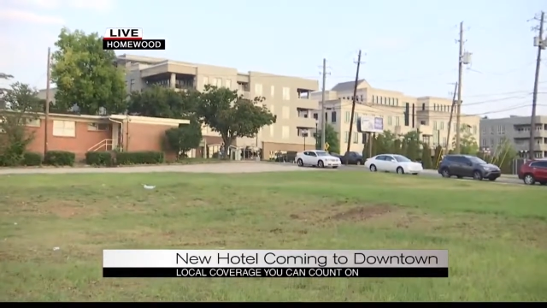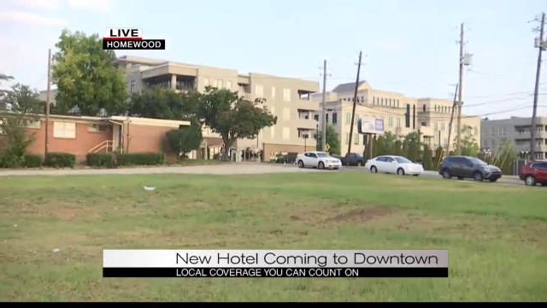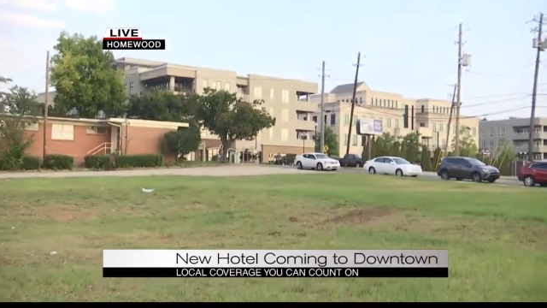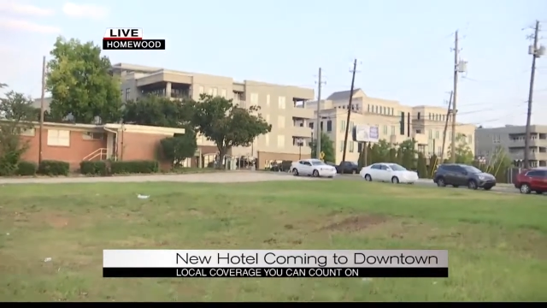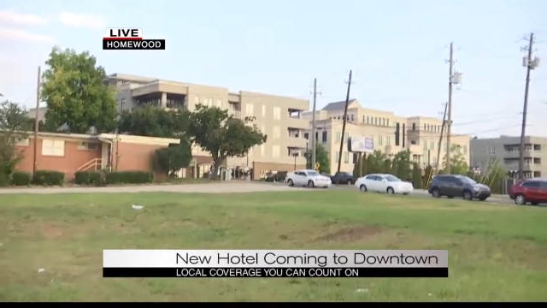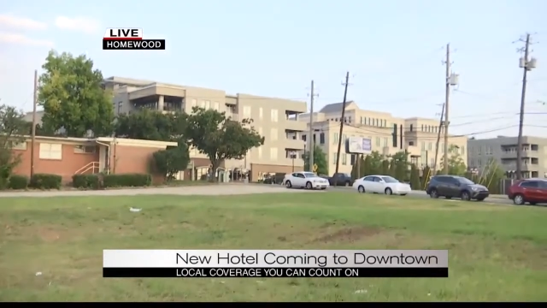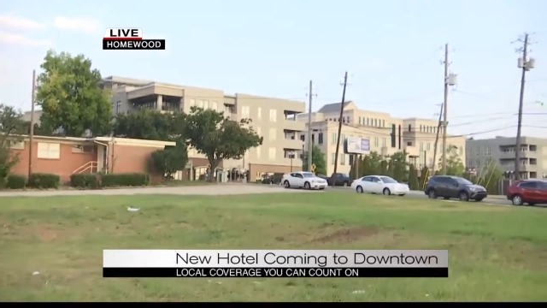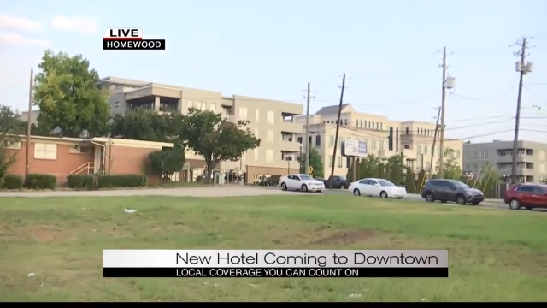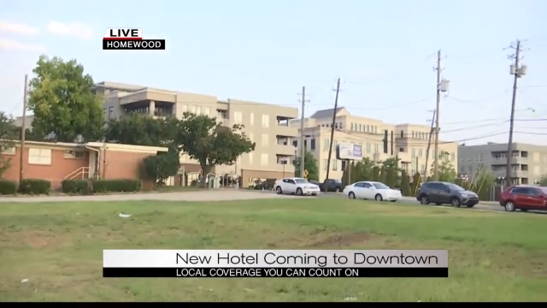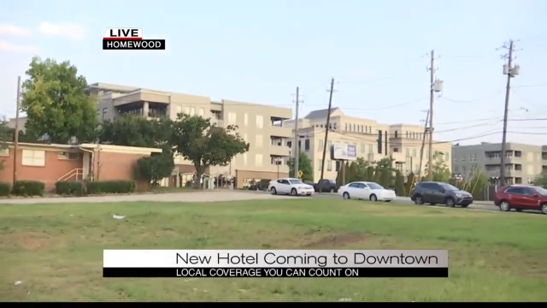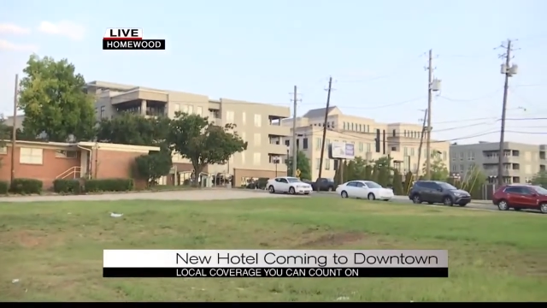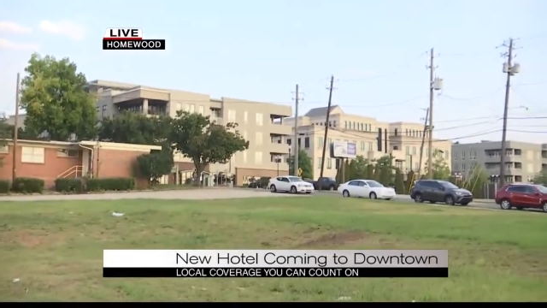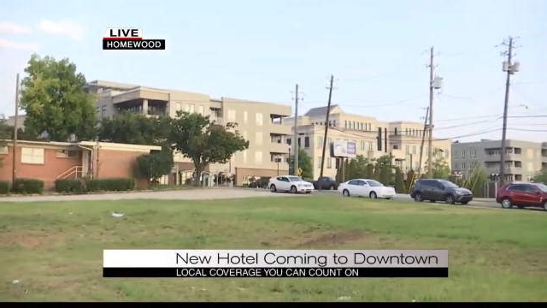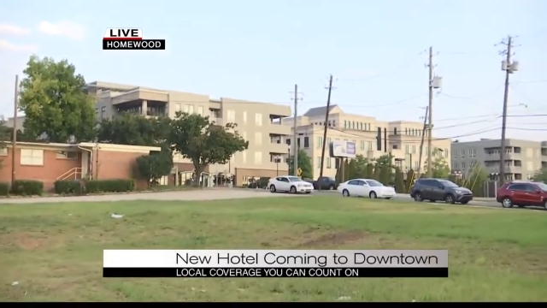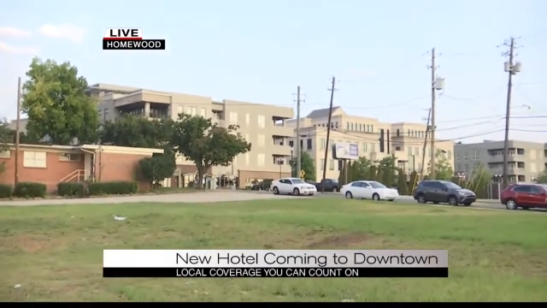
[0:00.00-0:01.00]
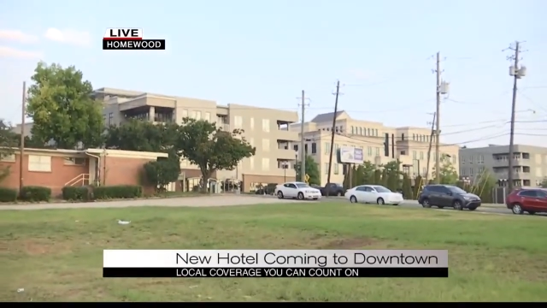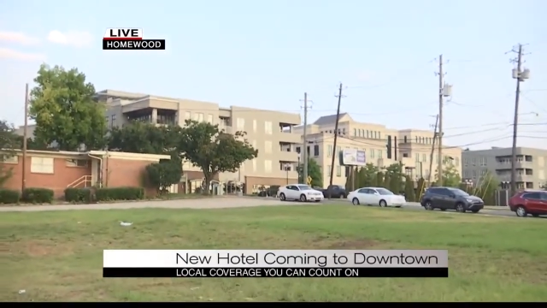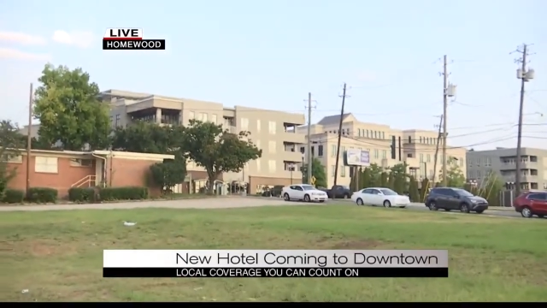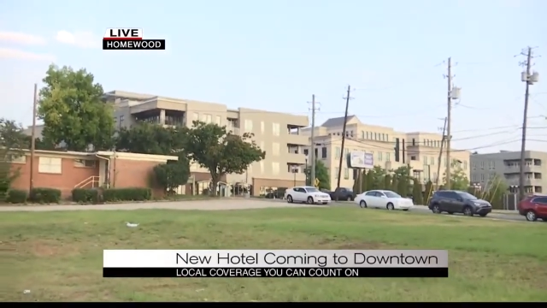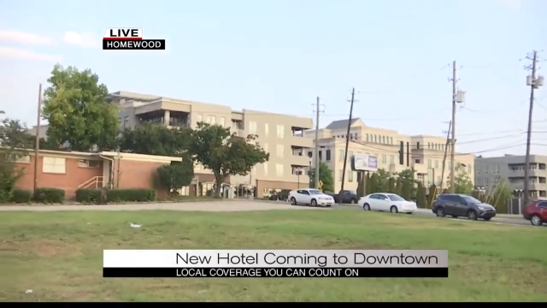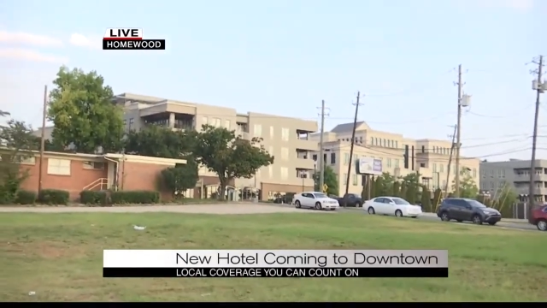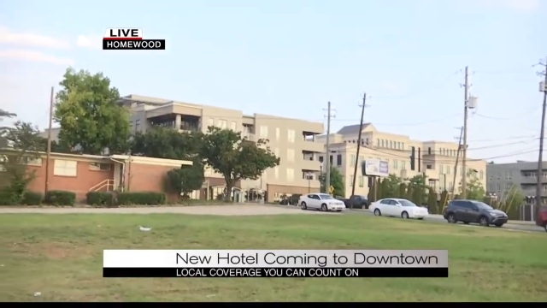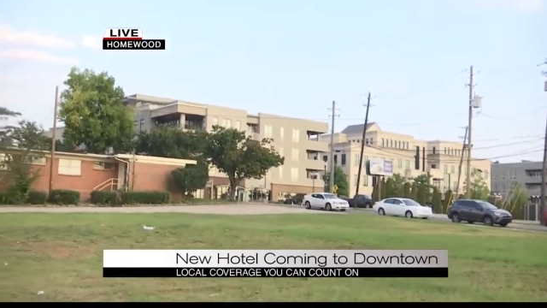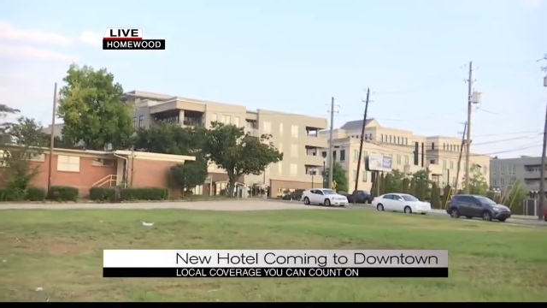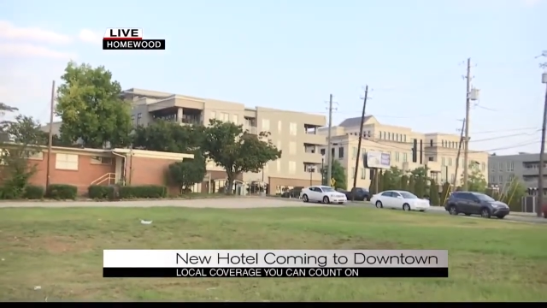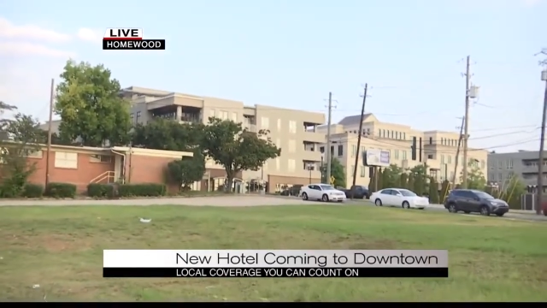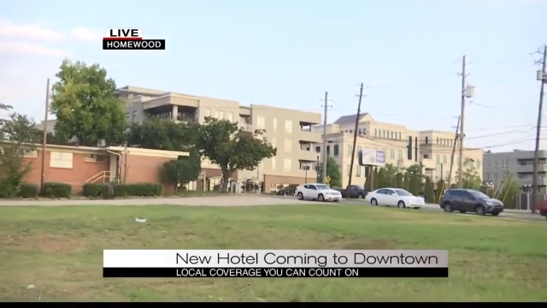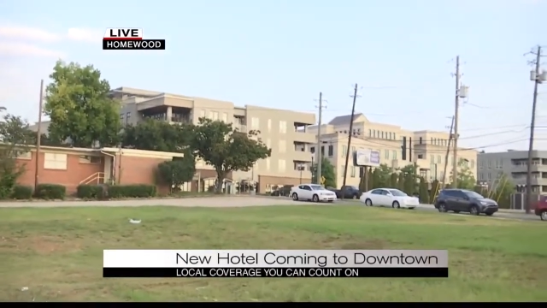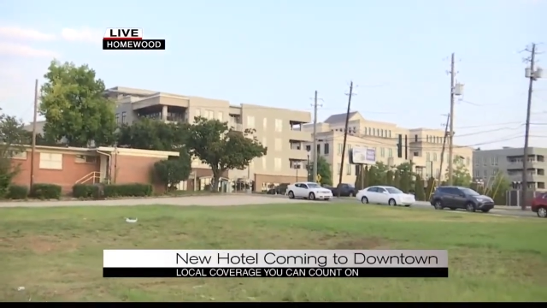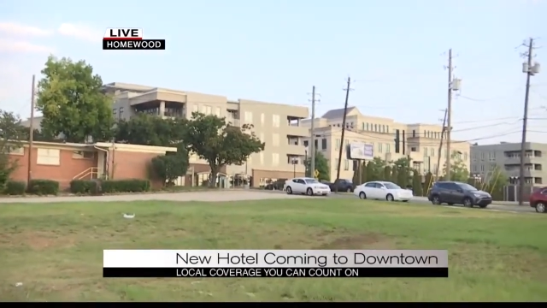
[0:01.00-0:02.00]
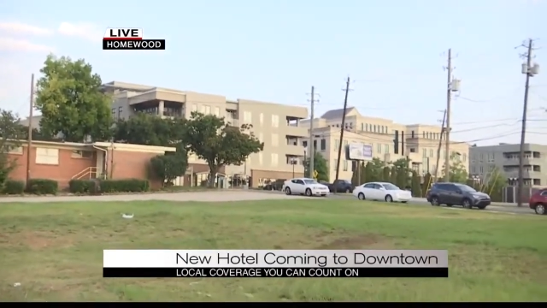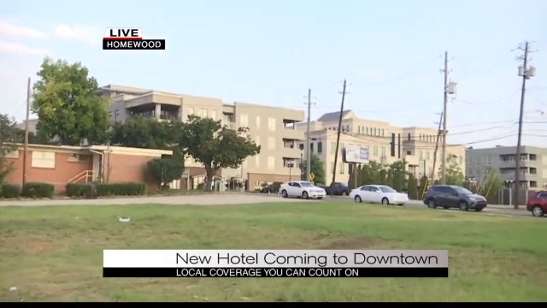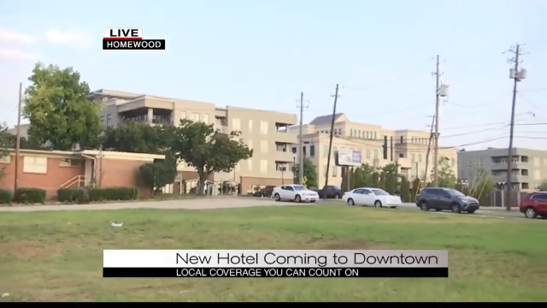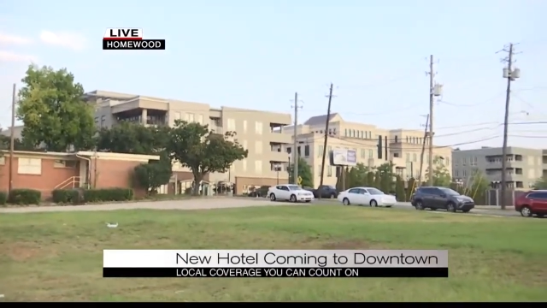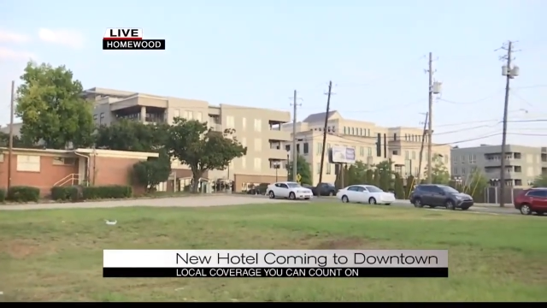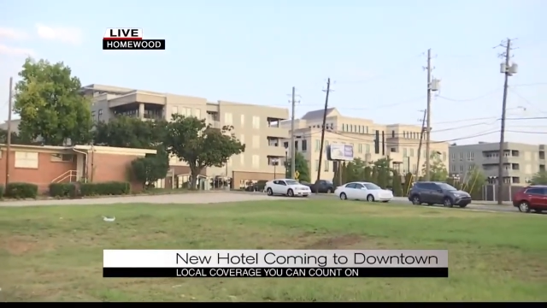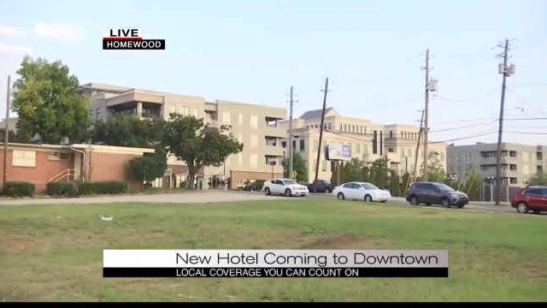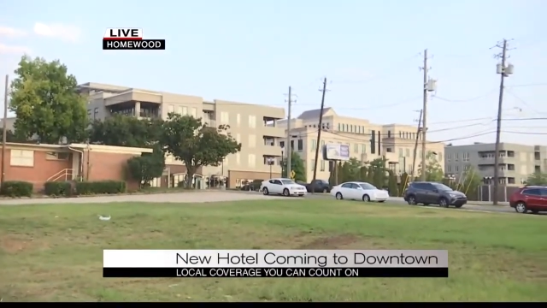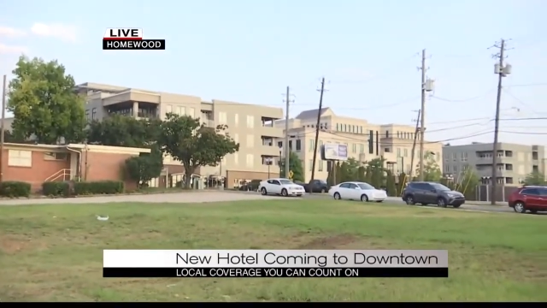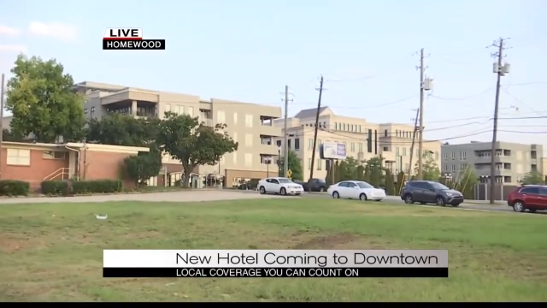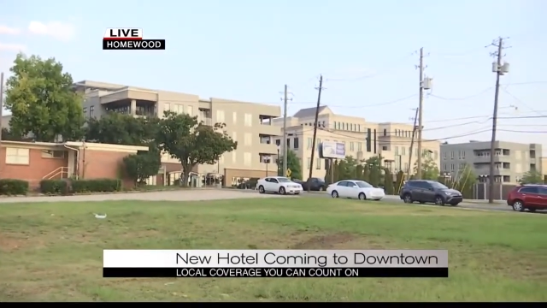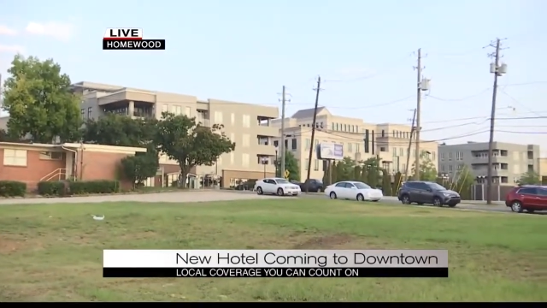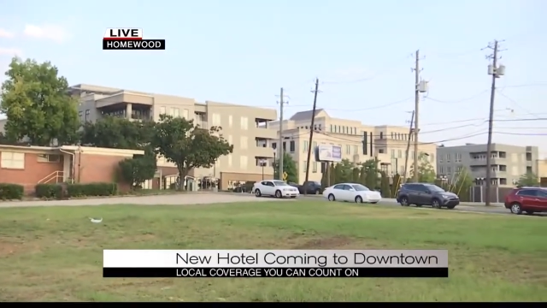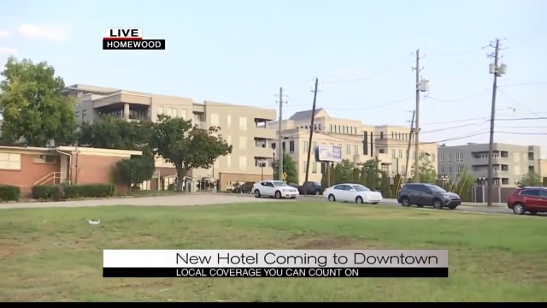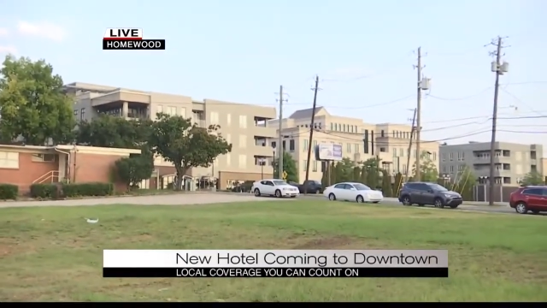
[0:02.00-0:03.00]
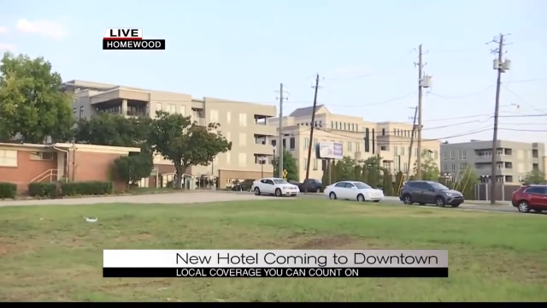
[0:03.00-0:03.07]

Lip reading: Nobody's mouth can be seen.